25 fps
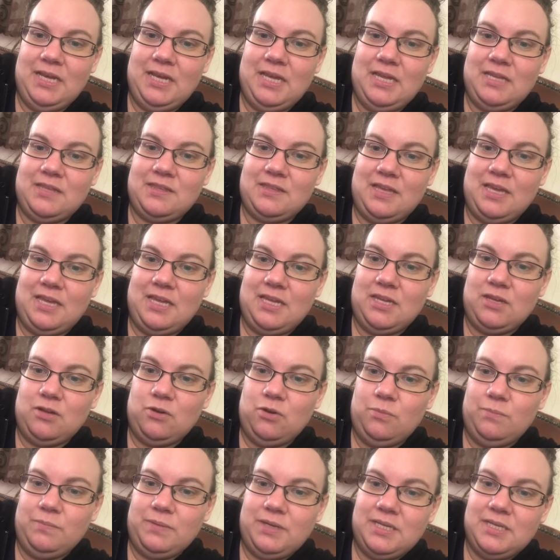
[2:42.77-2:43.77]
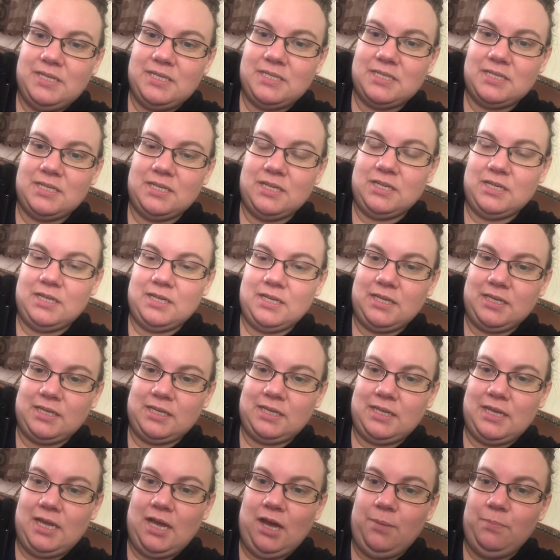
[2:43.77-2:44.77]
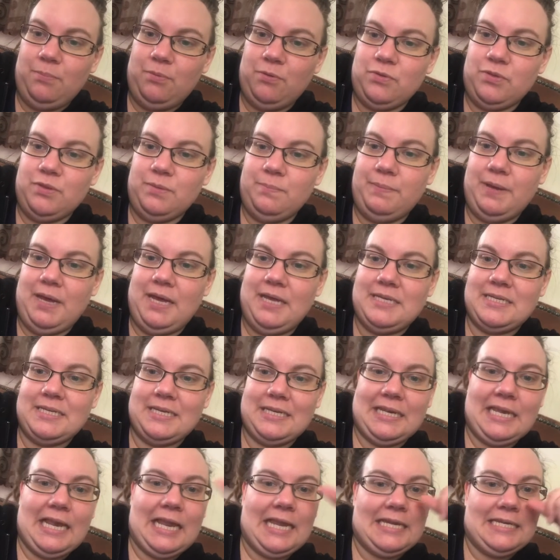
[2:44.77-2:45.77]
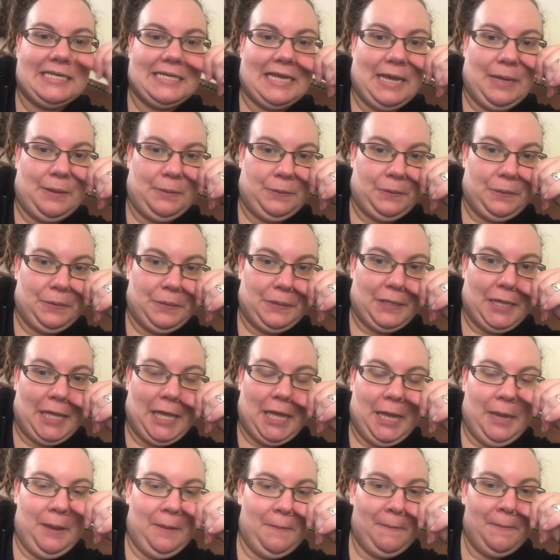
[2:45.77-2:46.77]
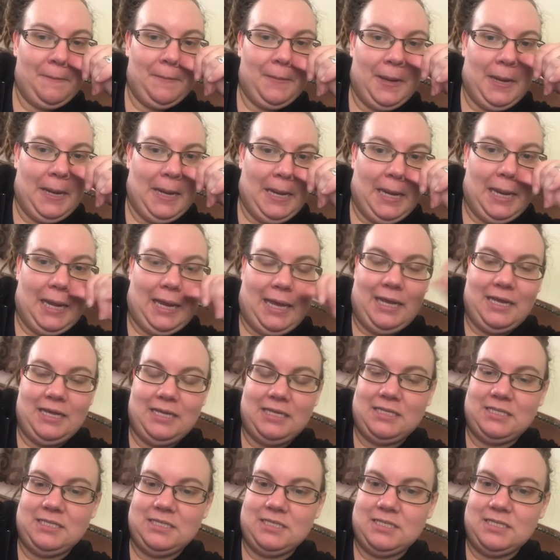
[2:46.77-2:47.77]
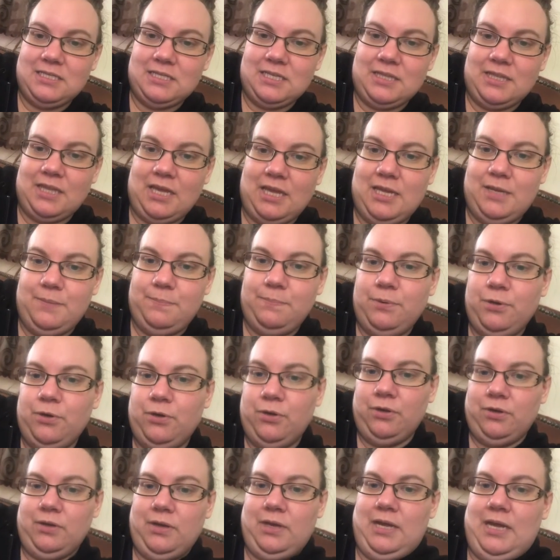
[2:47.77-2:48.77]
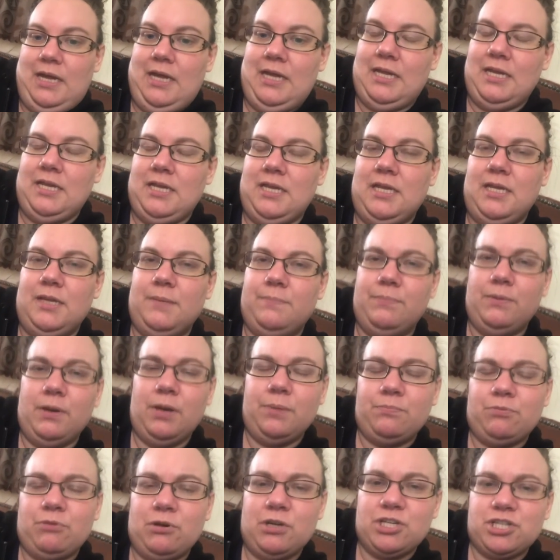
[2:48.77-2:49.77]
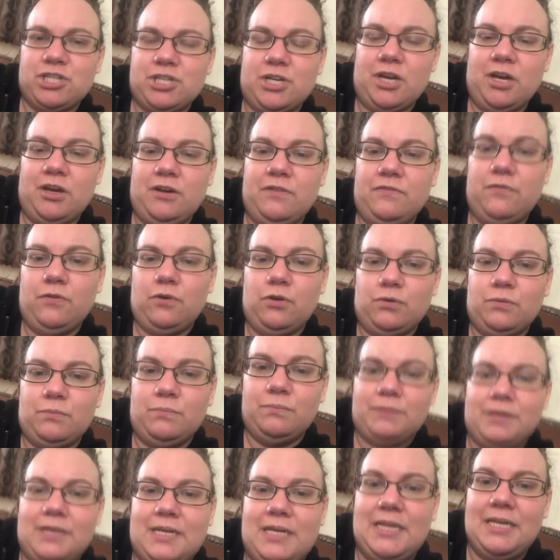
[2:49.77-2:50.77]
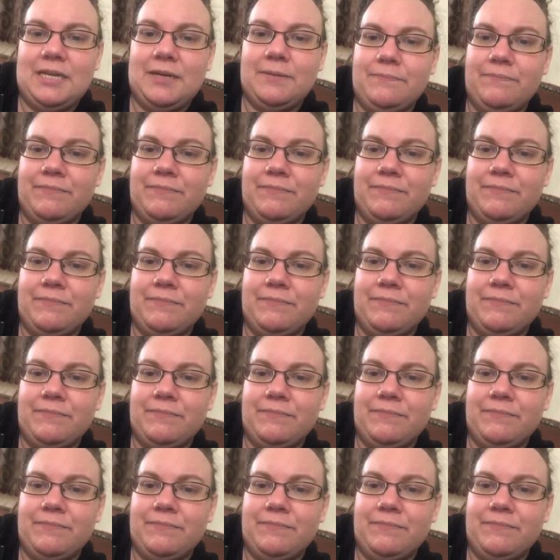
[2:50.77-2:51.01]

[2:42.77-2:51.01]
They got me to get up on the bed and lay down on there, and they put a blood pressure cuff on me,